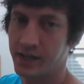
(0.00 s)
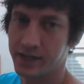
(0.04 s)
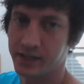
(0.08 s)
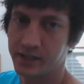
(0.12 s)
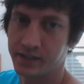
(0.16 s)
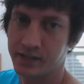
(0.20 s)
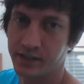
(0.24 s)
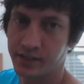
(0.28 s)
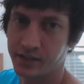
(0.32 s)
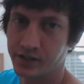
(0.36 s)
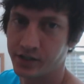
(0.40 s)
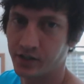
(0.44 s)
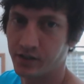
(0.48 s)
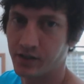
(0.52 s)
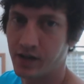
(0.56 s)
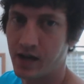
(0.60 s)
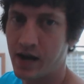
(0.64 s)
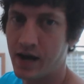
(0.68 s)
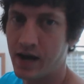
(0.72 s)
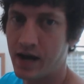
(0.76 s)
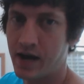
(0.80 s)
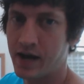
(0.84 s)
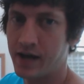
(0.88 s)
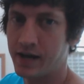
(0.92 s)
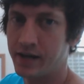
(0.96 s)
like to
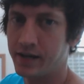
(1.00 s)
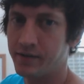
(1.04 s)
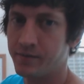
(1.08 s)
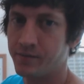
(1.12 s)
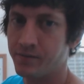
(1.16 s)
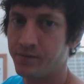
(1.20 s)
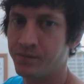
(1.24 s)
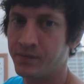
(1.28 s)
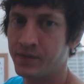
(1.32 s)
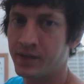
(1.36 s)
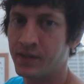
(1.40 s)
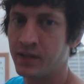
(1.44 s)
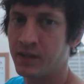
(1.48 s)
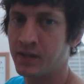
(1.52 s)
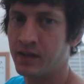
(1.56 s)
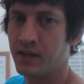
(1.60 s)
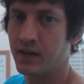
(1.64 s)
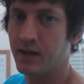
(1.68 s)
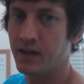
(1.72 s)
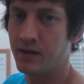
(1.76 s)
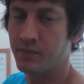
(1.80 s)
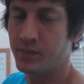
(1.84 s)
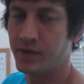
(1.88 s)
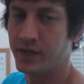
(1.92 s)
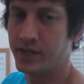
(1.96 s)
July.
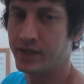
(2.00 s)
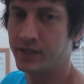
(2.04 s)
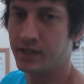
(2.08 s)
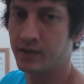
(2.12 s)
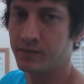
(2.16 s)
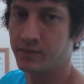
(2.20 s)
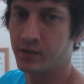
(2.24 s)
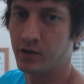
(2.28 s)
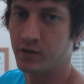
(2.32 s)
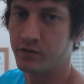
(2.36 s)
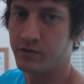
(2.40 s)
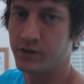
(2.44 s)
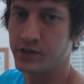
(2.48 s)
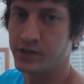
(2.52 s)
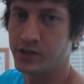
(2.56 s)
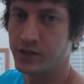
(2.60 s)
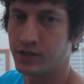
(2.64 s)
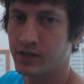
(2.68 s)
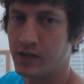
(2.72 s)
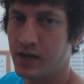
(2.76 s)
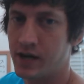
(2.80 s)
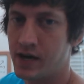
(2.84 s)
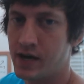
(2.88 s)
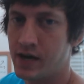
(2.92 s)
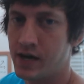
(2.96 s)
My income goal for
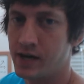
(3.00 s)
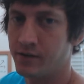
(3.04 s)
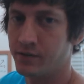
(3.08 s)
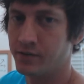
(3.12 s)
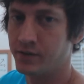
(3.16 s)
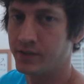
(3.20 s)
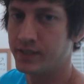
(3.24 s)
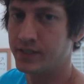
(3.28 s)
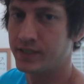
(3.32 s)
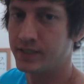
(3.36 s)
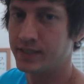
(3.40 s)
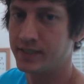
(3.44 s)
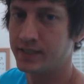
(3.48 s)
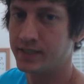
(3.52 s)
July was